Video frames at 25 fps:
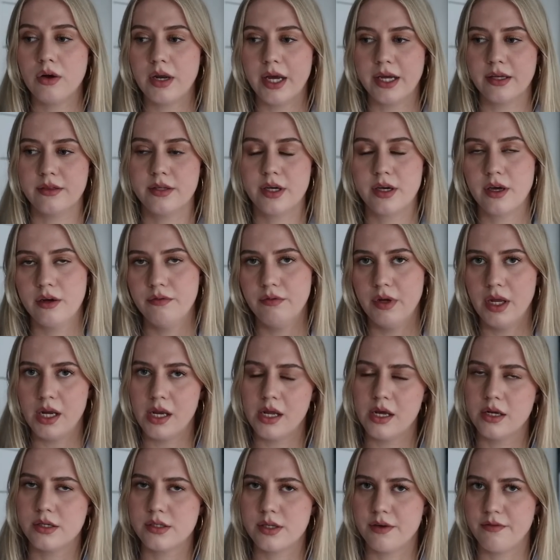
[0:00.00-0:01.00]
like the
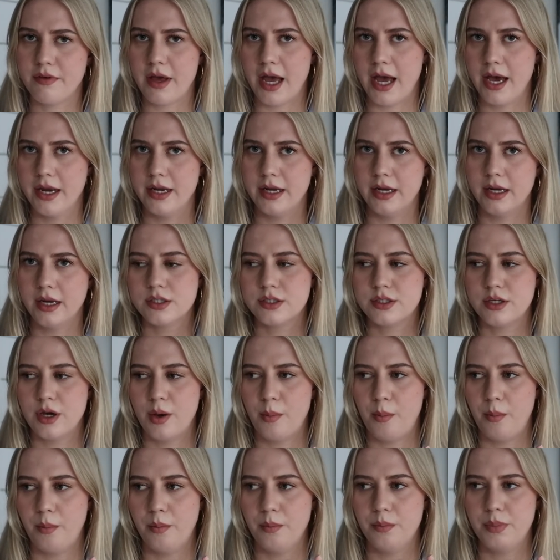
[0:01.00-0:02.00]
convenience of adding
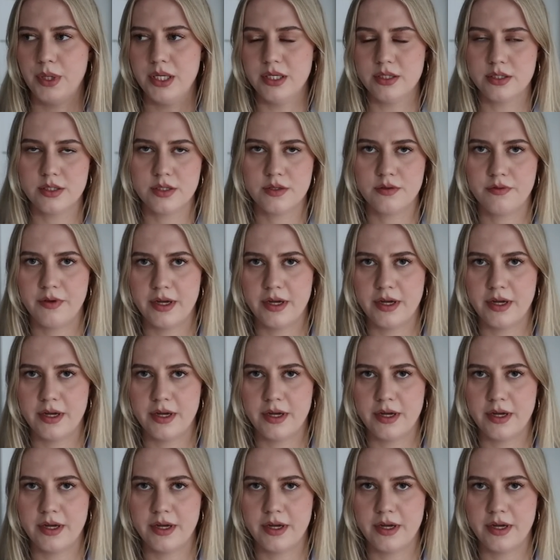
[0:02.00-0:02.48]
some pieces